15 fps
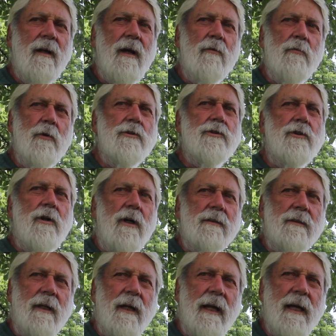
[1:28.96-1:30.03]

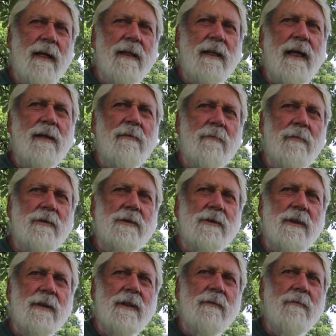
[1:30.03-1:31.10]
rootstock that I had to get,
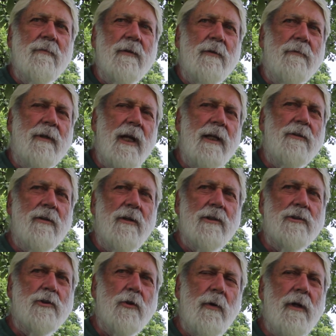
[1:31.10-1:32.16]
which would take to the
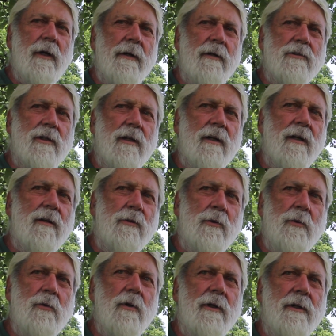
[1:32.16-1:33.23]
soil here is a little
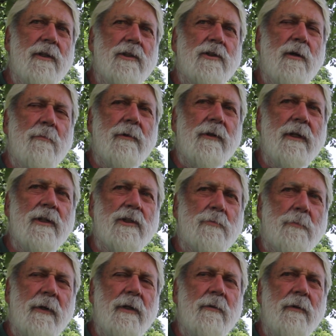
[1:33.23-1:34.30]
cool in the summer, in the
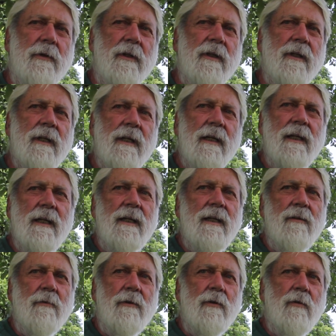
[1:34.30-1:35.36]
spring
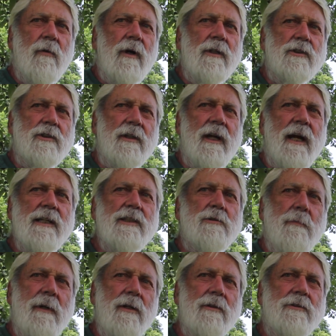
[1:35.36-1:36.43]
once the
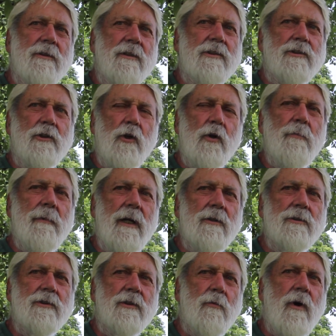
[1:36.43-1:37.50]
ice melts and the snow
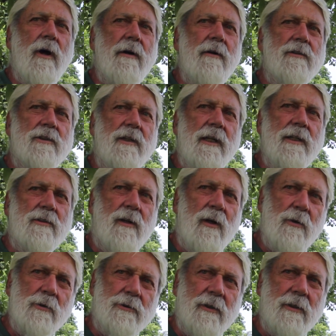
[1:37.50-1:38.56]
melts, the water stays
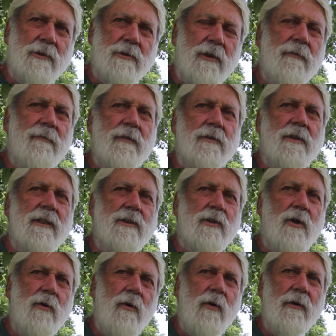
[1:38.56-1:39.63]
close to the surface and it's
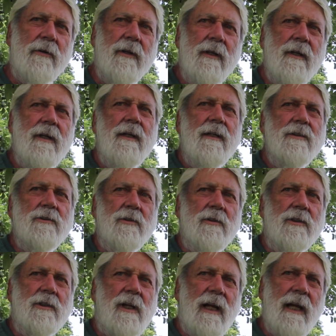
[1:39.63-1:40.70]
cold. So
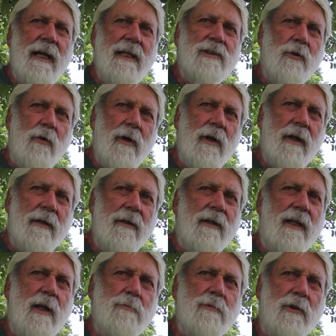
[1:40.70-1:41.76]
this clay soil here
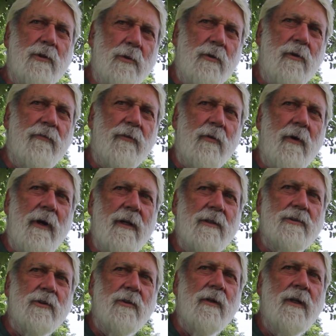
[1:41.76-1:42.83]
keeps it cool for a while.
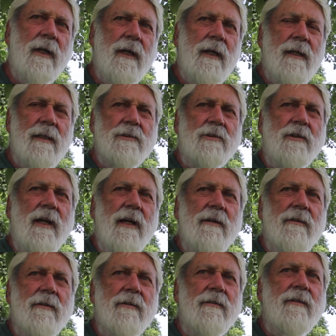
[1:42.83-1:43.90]
So
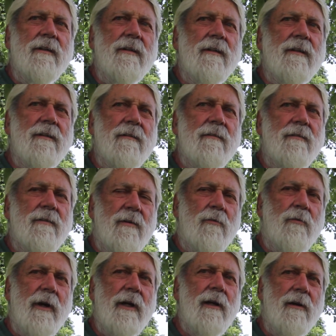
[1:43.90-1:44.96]
standard or
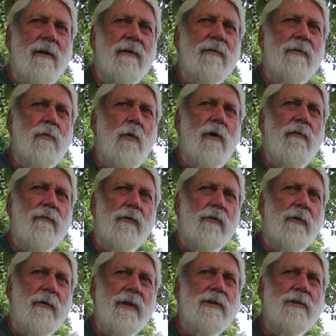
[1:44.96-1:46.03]
regular dwarf
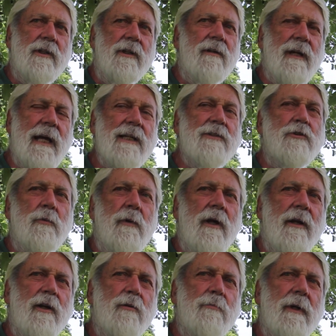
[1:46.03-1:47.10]
trees didn't last too
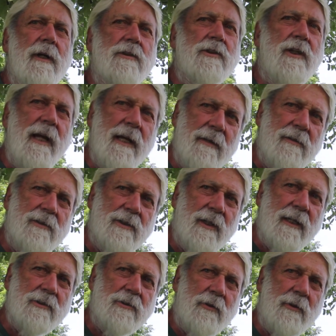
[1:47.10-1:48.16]
well here, but a standard
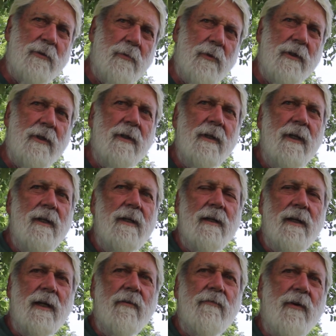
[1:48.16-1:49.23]
sized tree would.
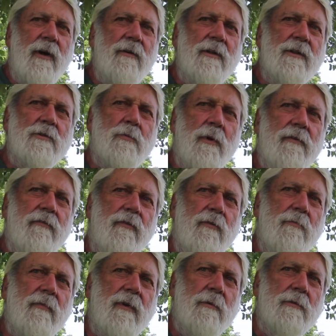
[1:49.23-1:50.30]
And I found this one
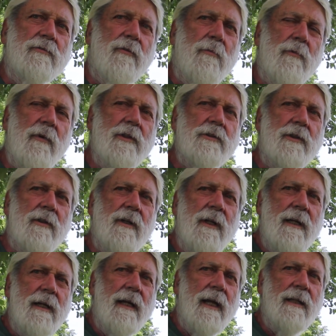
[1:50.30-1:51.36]
that was from Russia,
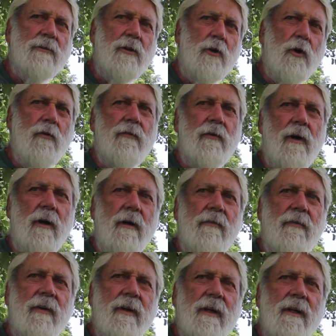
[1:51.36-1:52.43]
Antonovkov,